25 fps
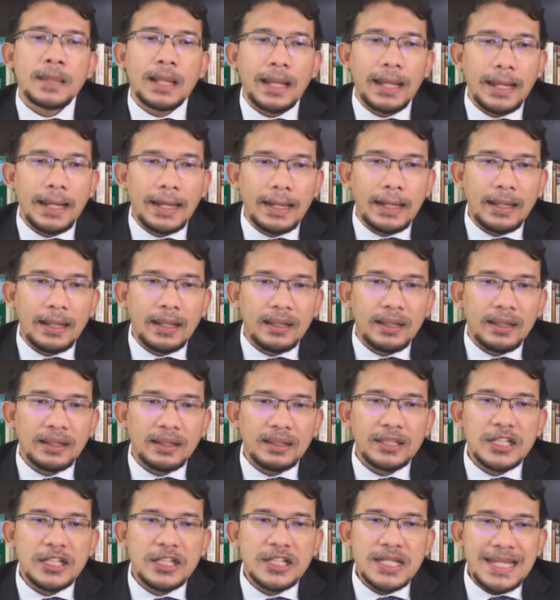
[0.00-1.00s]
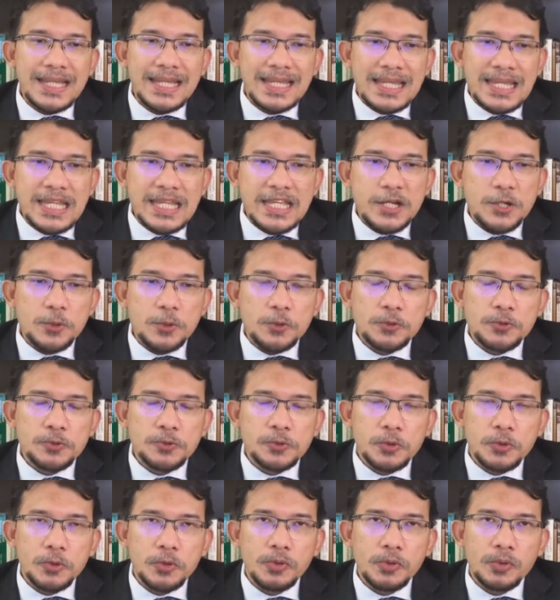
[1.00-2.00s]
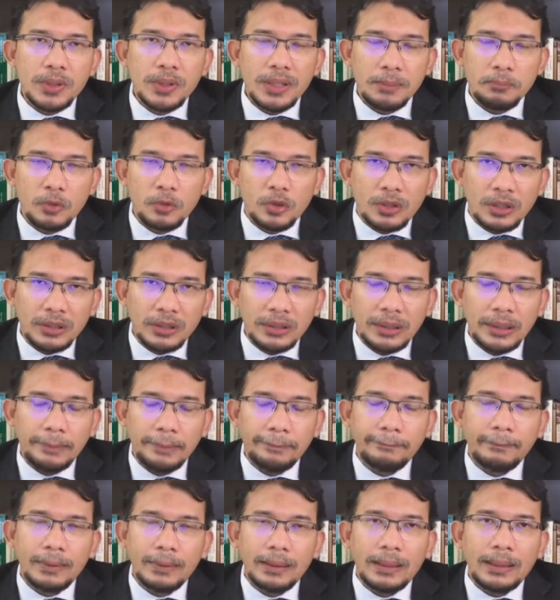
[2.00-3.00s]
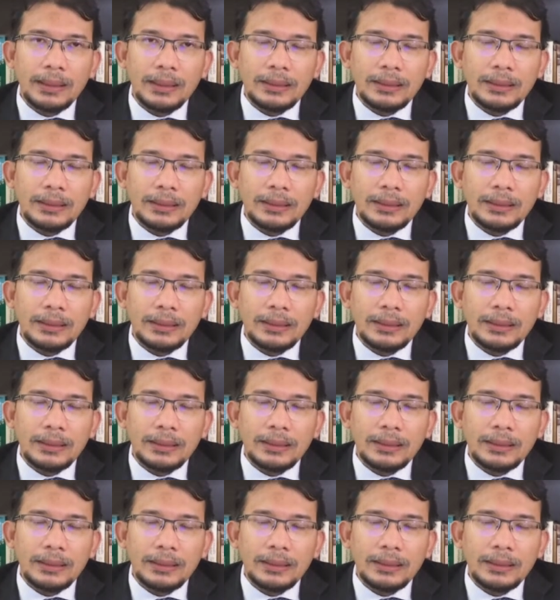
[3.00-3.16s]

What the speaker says: And he also, Ibn Qayyim,